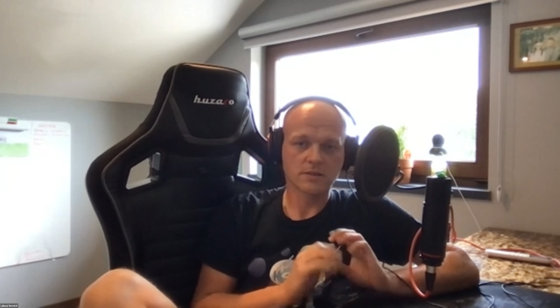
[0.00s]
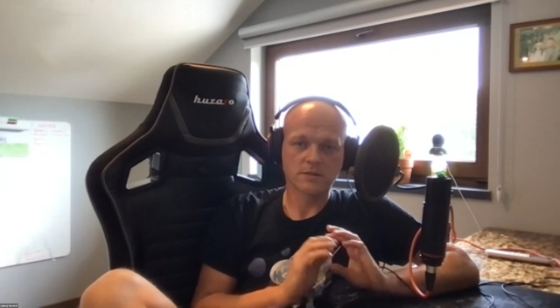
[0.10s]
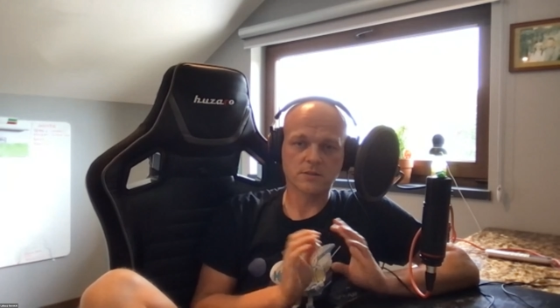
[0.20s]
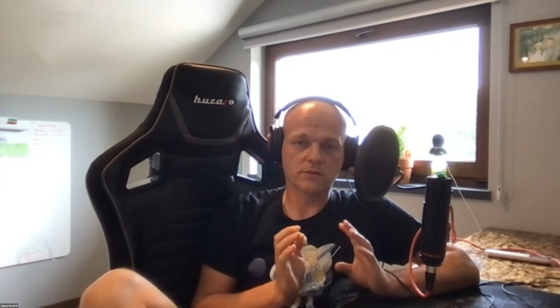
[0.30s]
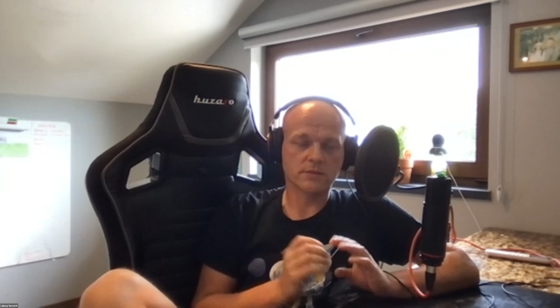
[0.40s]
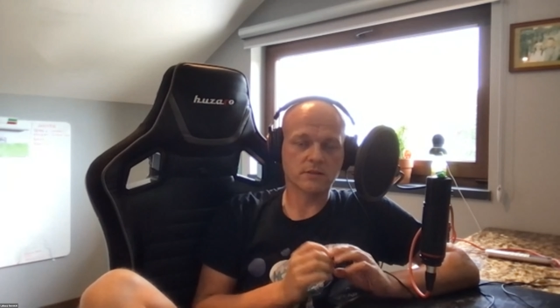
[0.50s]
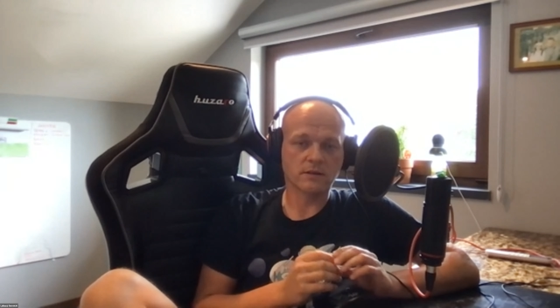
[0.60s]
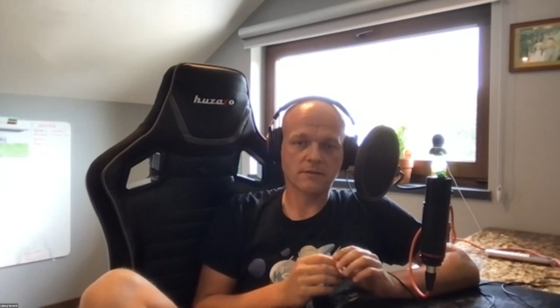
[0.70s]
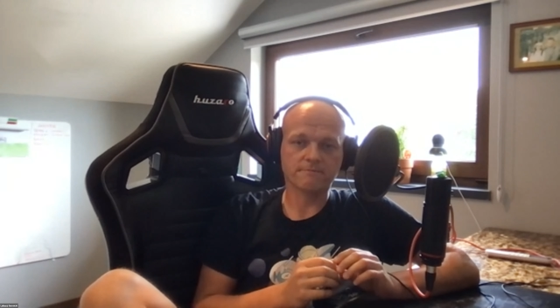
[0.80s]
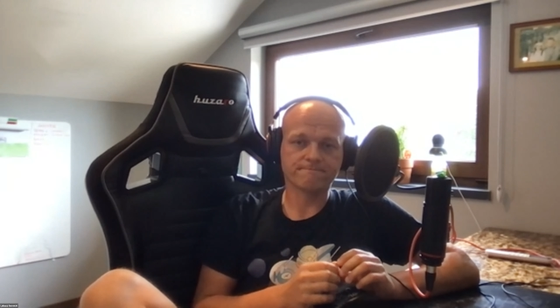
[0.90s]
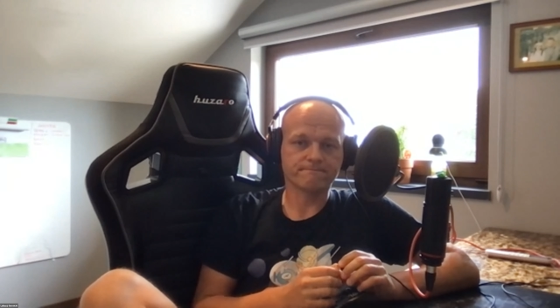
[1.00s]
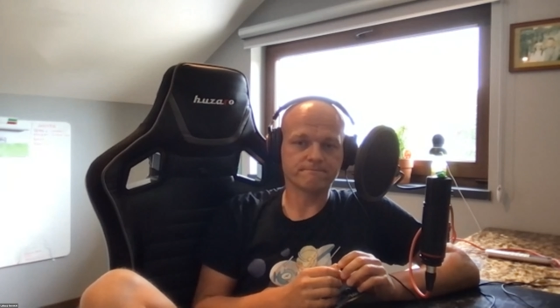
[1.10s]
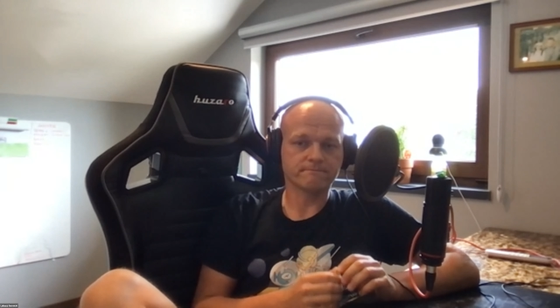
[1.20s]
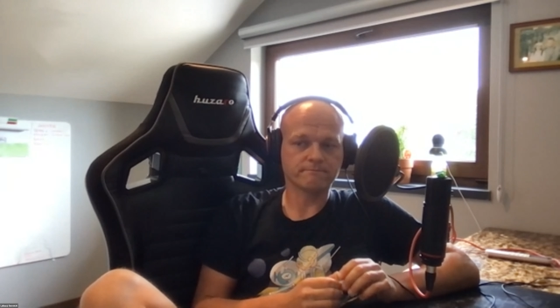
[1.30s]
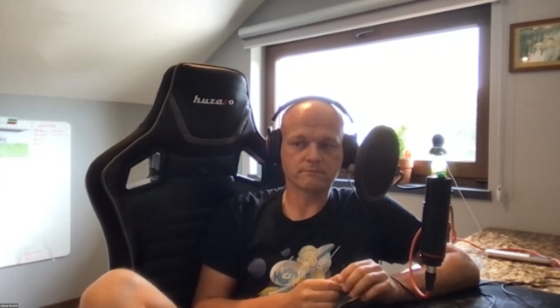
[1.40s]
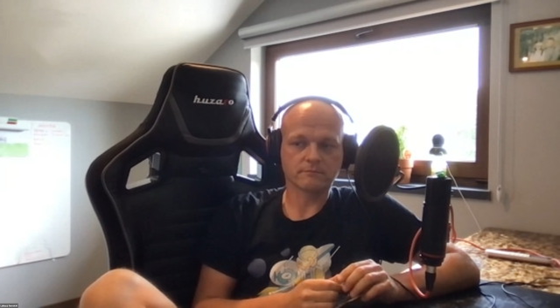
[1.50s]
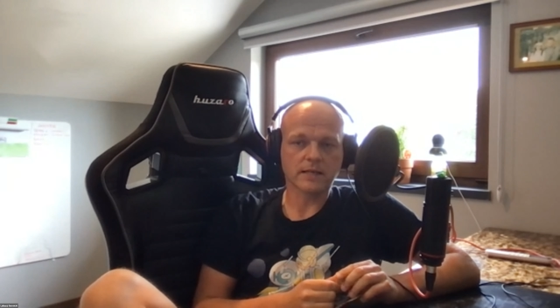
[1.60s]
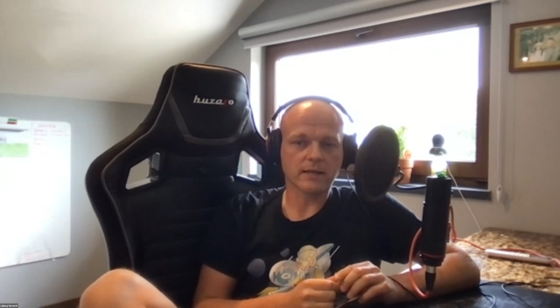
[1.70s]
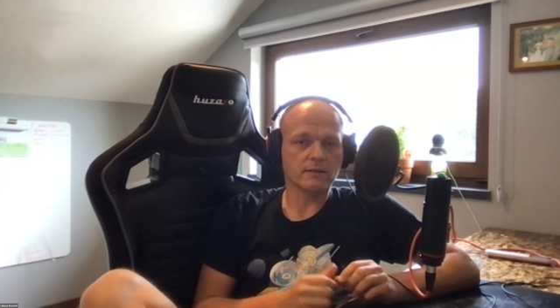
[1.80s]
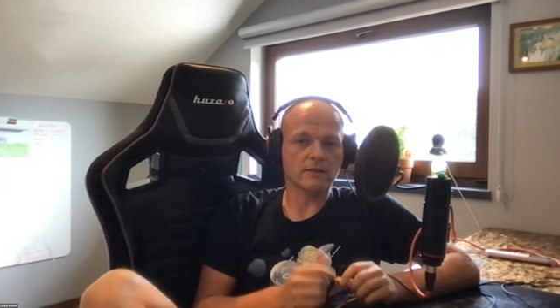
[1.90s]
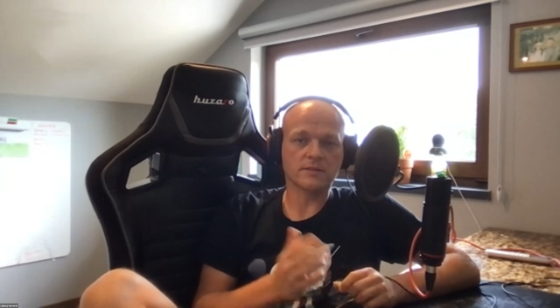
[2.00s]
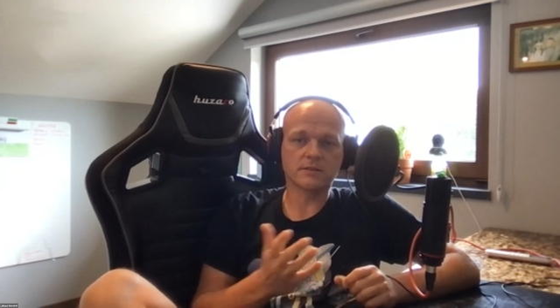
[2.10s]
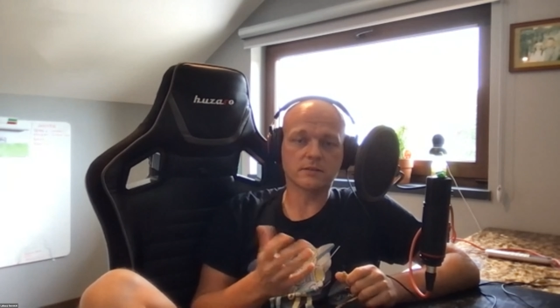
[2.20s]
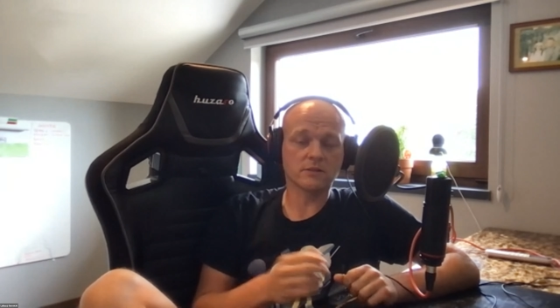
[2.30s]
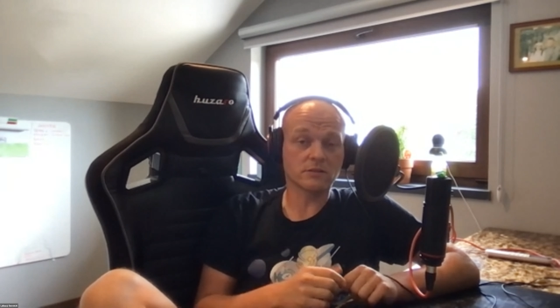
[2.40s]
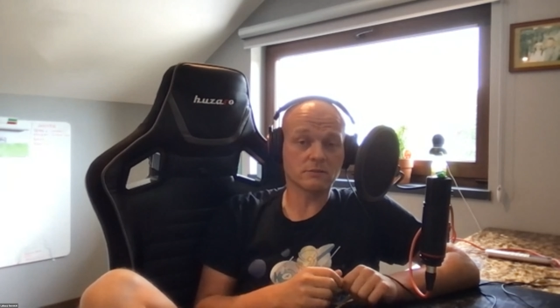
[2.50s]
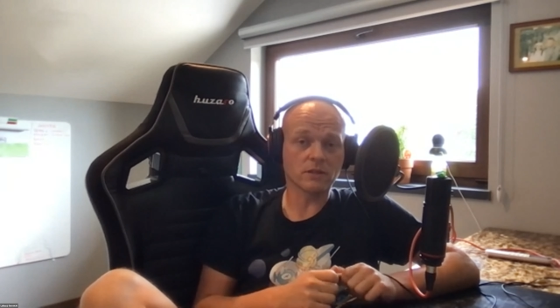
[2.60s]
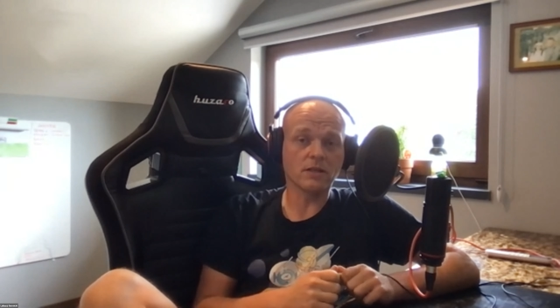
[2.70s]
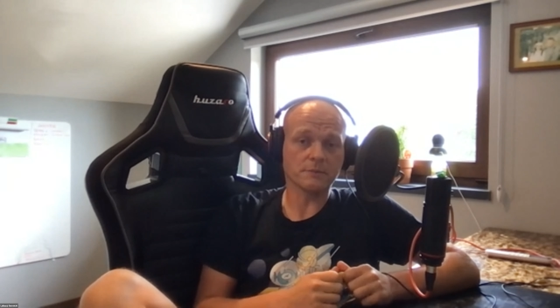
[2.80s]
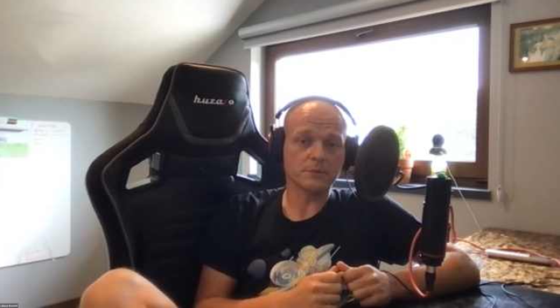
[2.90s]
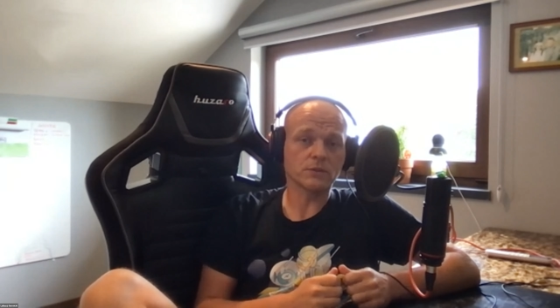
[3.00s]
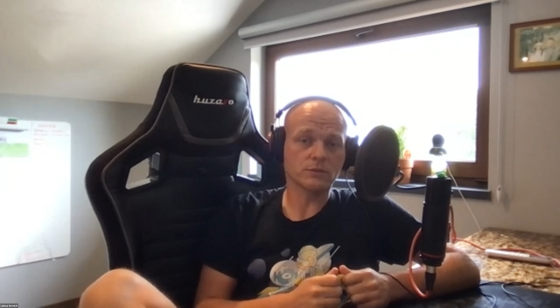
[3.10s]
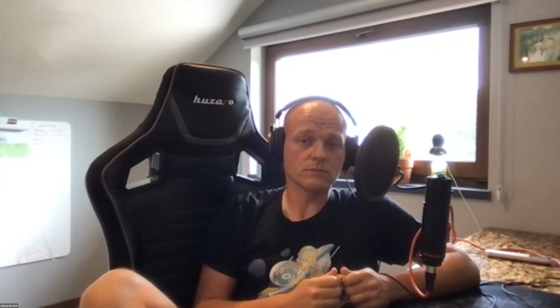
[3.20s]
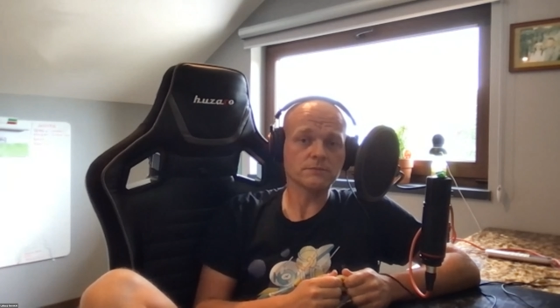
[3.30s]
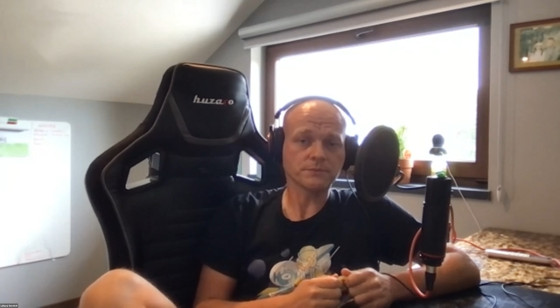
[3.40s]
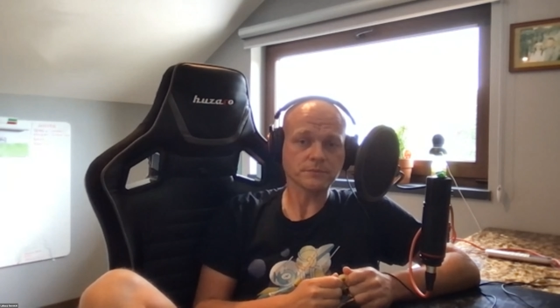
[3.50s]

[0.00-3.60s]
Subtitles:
So okay. It's again, it's really up to you.